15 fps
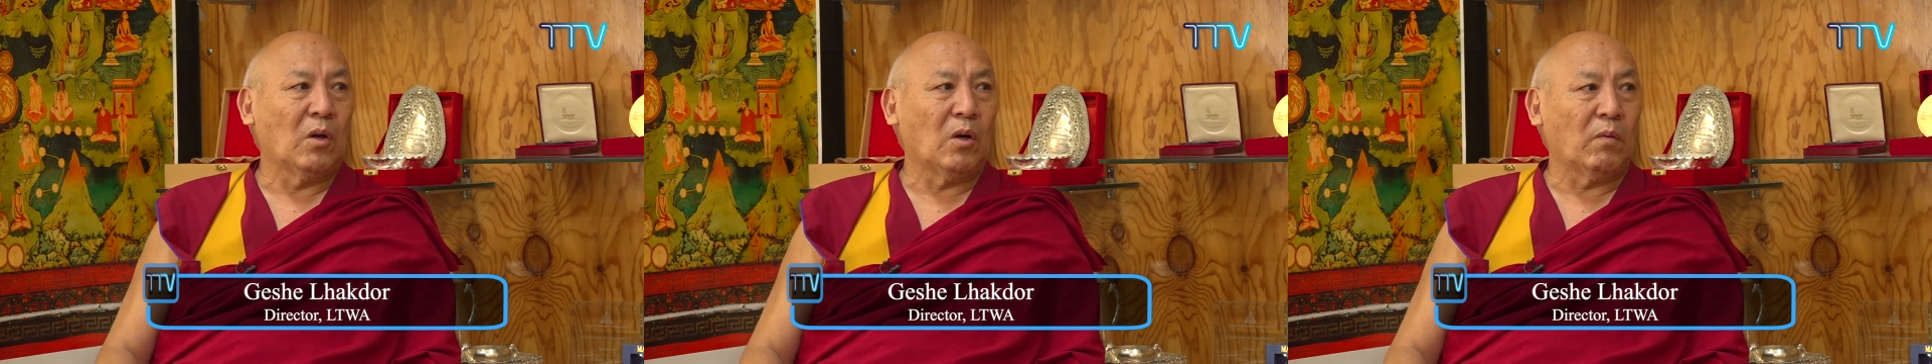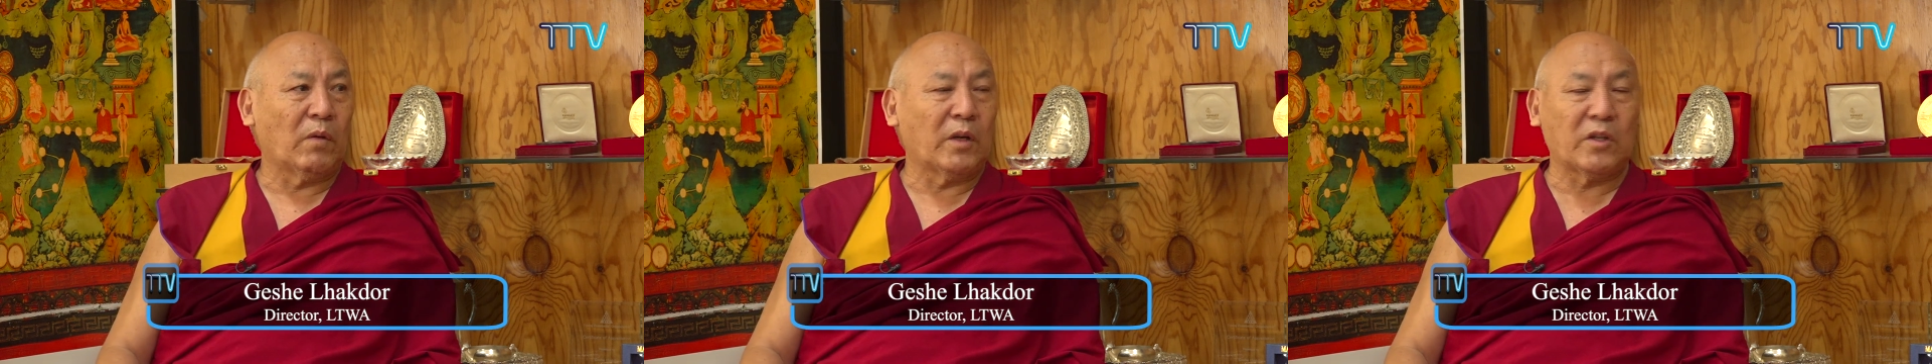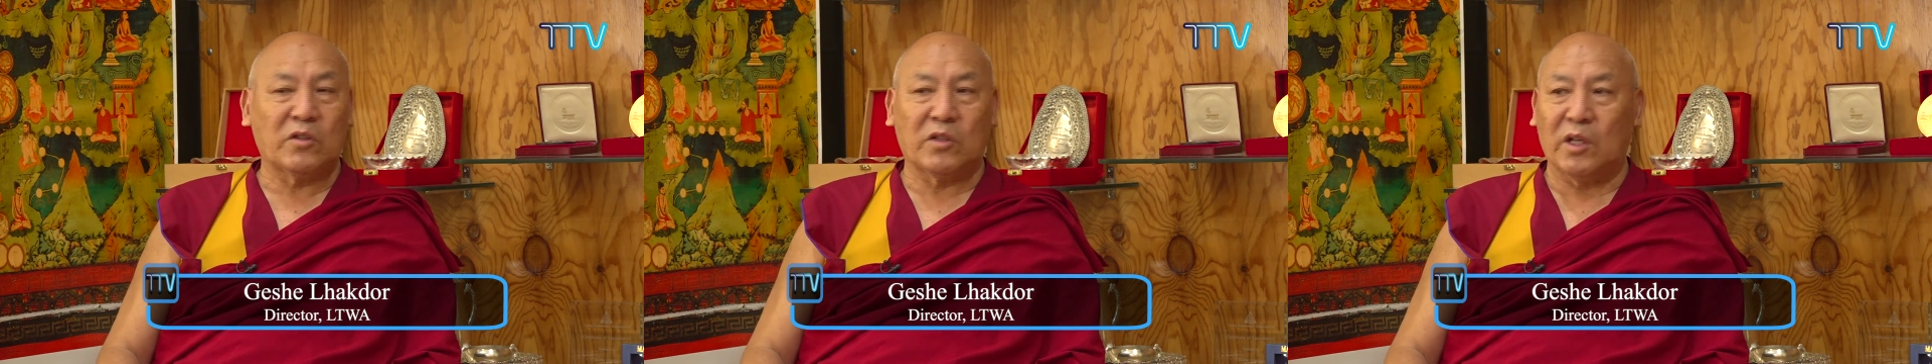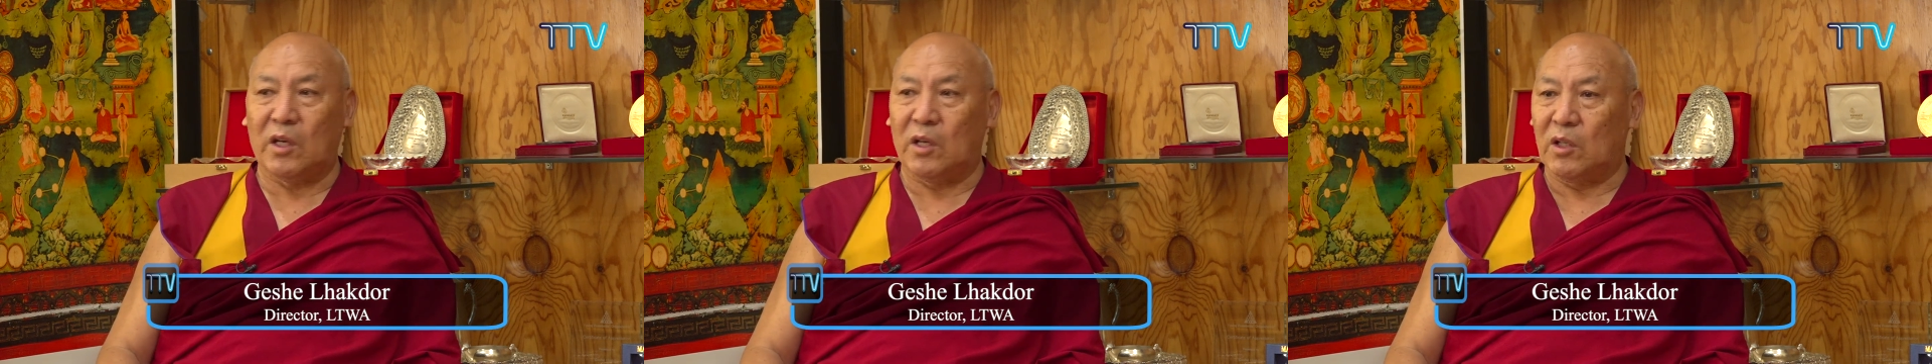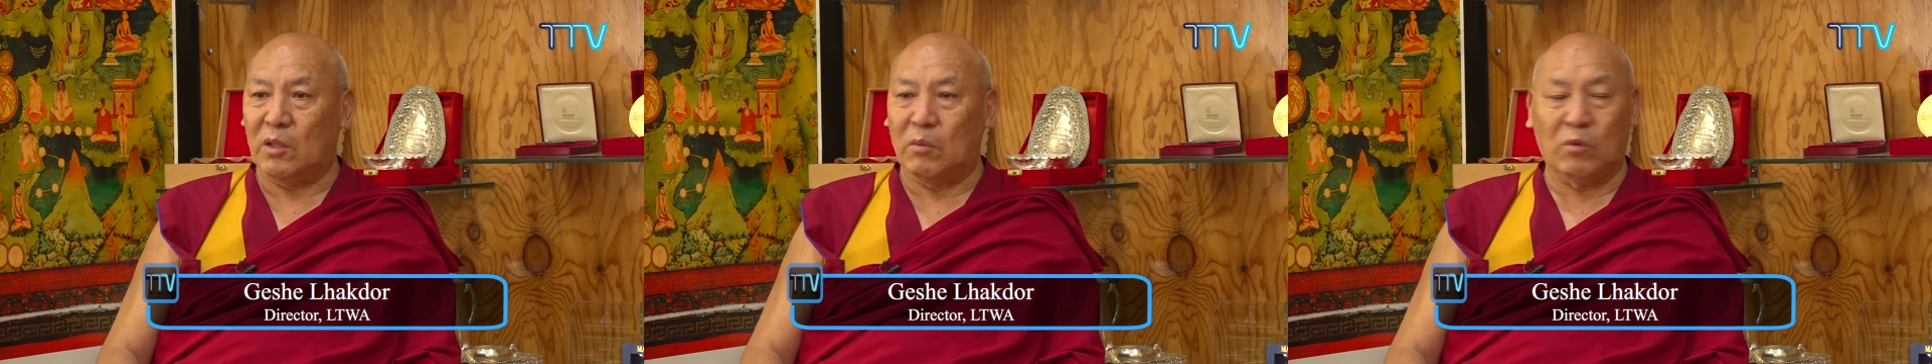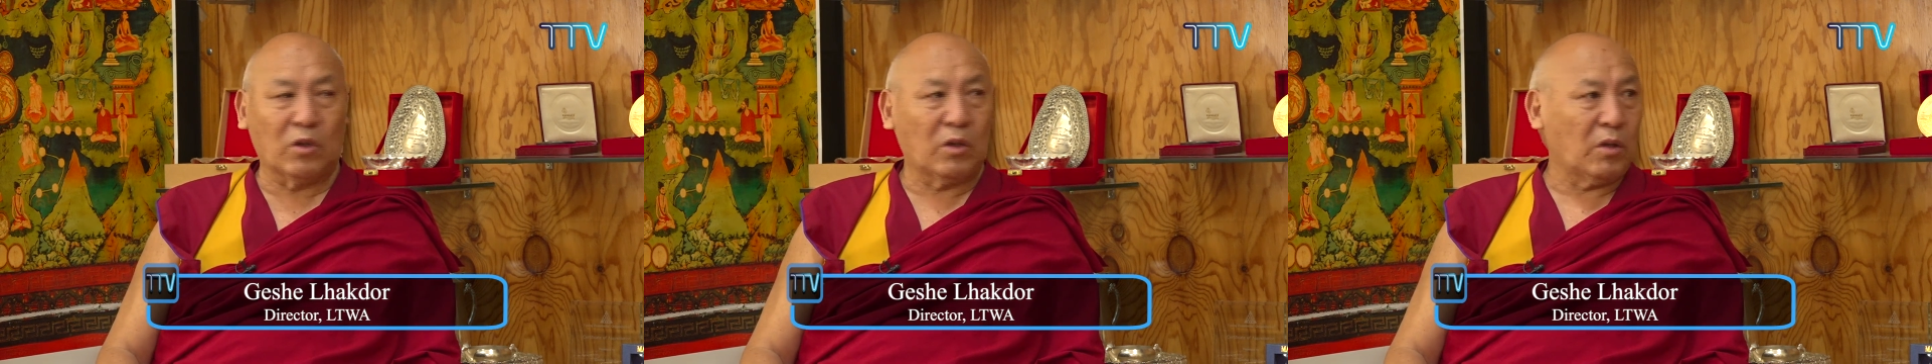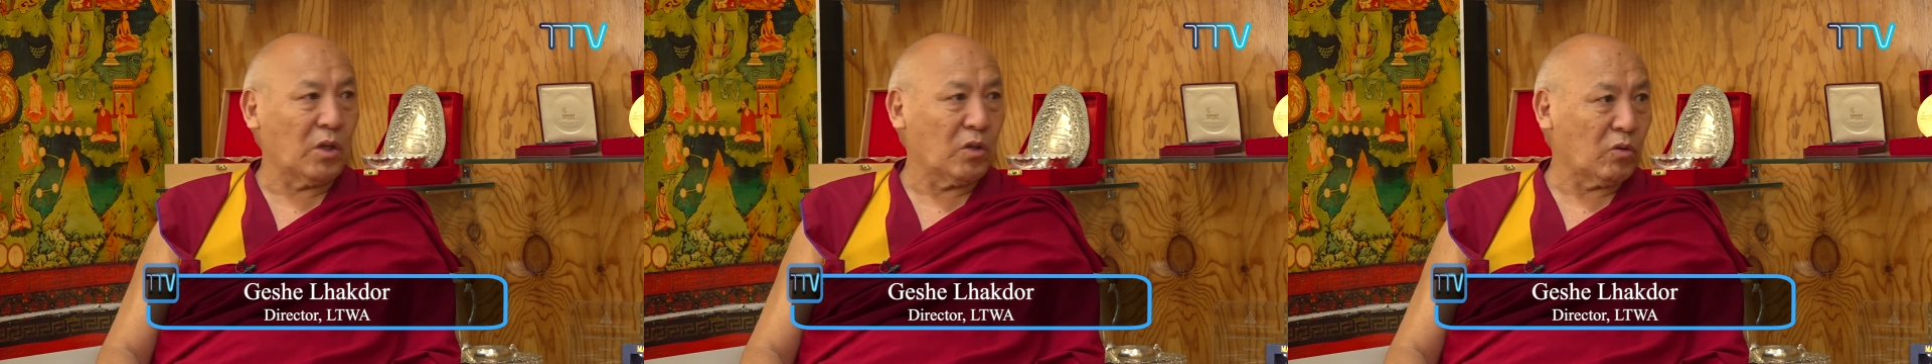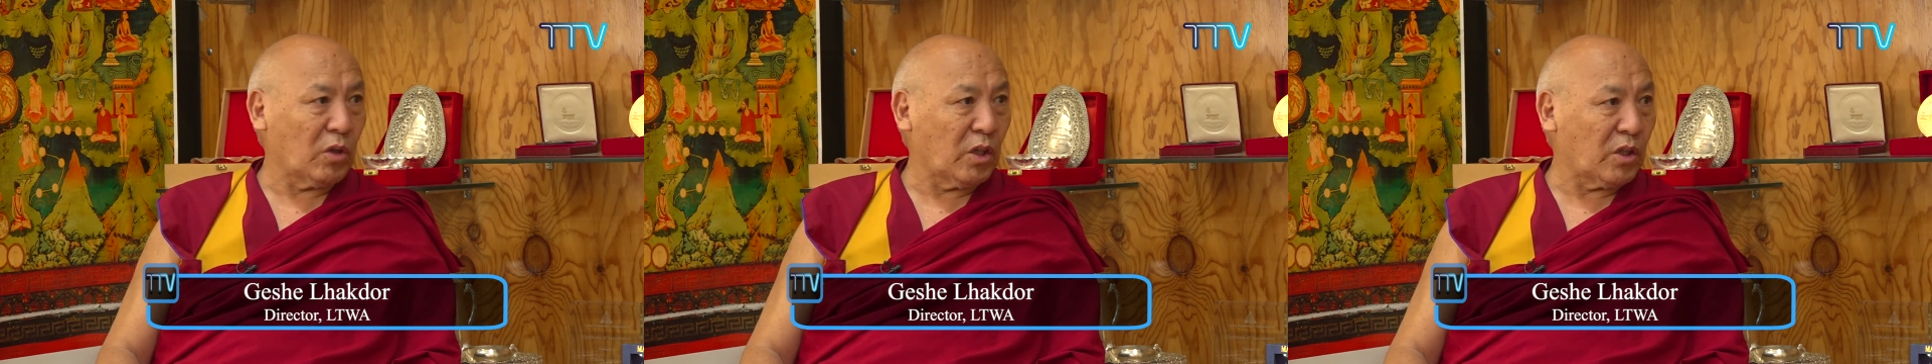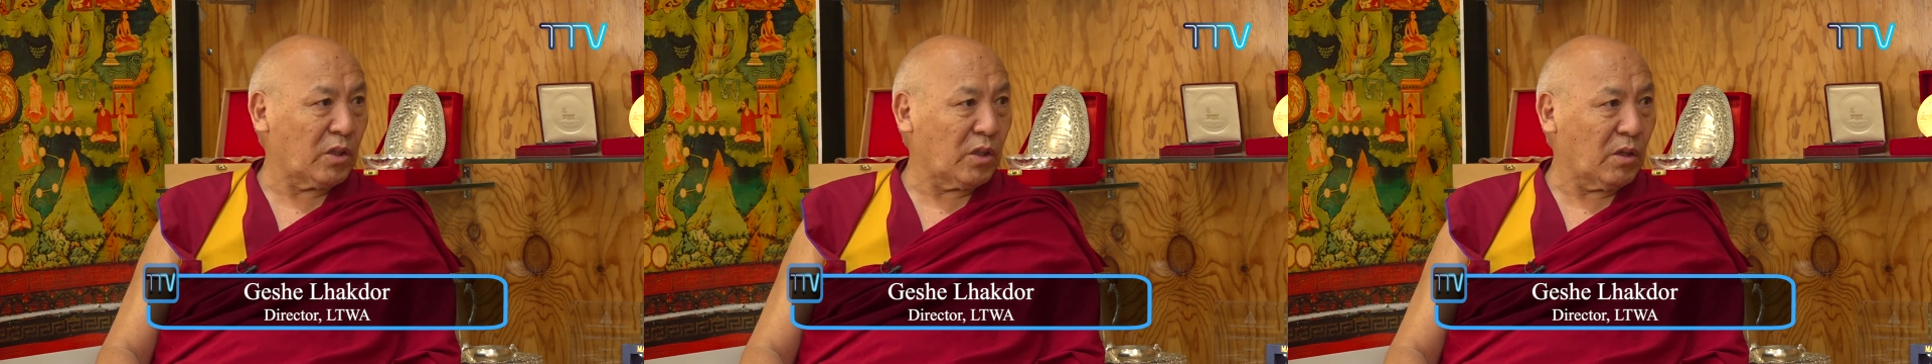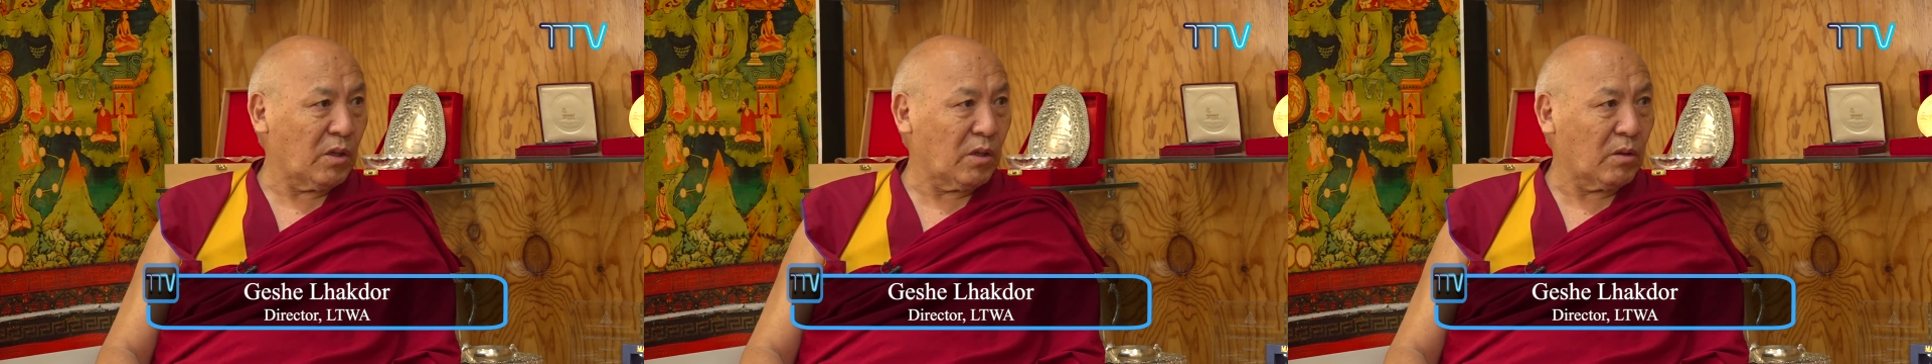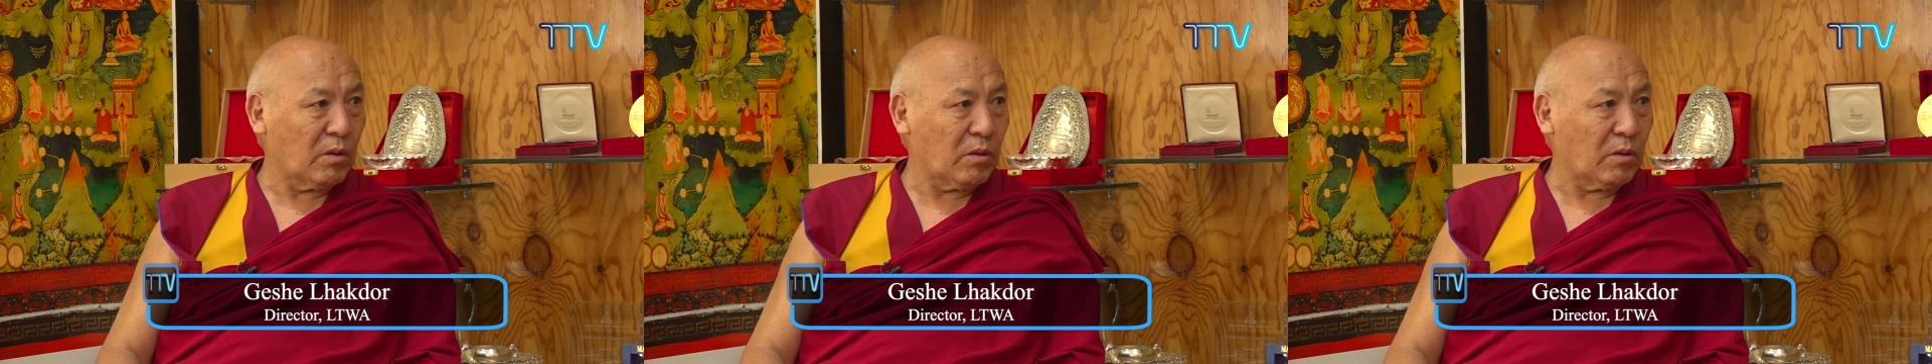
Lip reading: of what is there in the modern education,